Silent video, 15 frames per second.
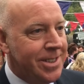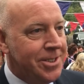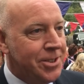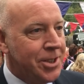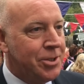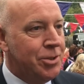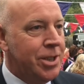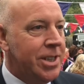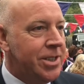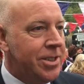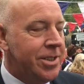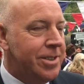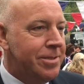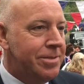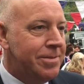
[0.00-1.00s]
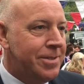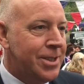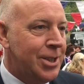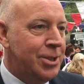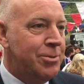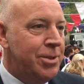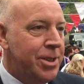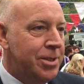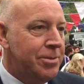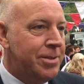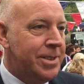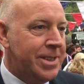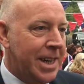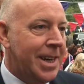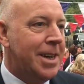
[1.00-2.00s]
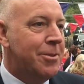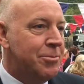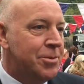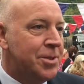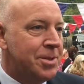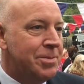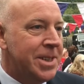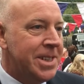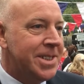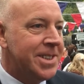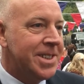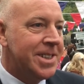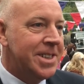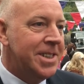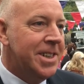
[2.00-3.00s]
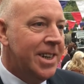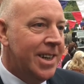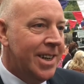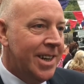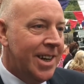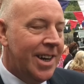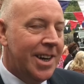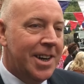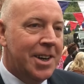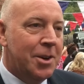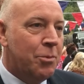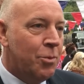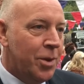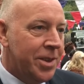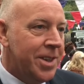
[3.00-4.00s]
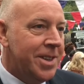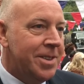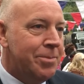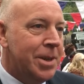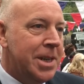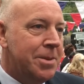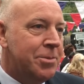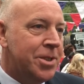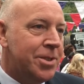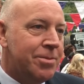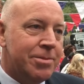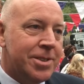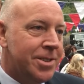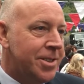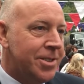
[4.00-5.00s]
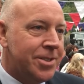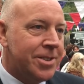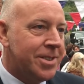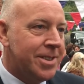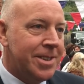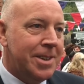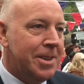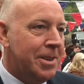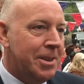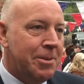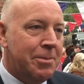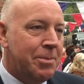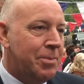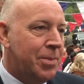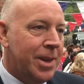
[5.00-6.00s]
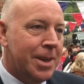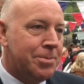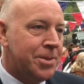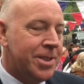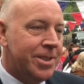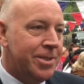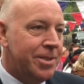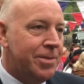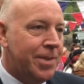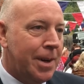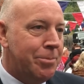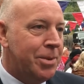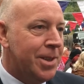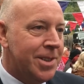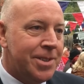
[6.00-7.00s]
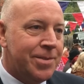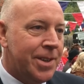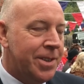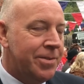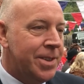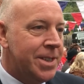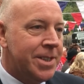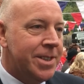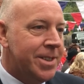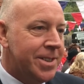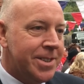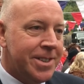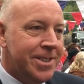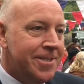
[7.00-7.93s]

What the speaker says: You know, the creation of 2 new towns basically within Beamish will just be absolutely fabulous for the visitors.